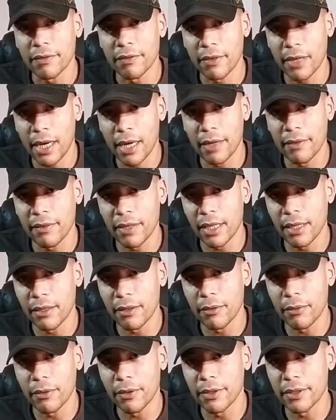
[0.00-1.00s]

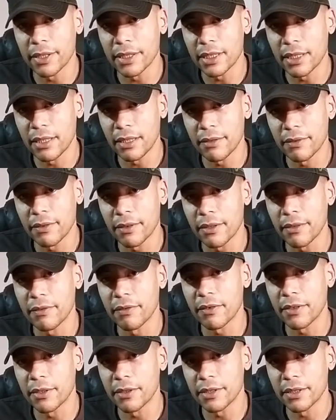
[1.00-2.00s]
5-year warranty for the
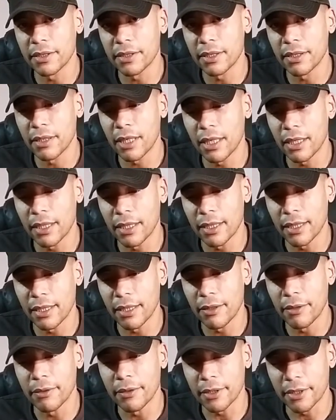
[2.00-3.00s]
first
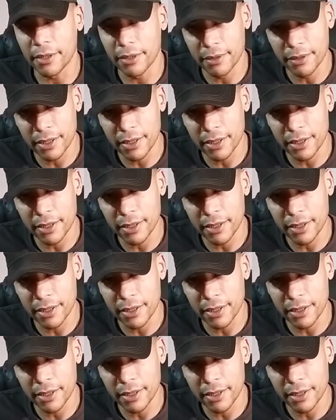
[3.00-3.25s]
owner.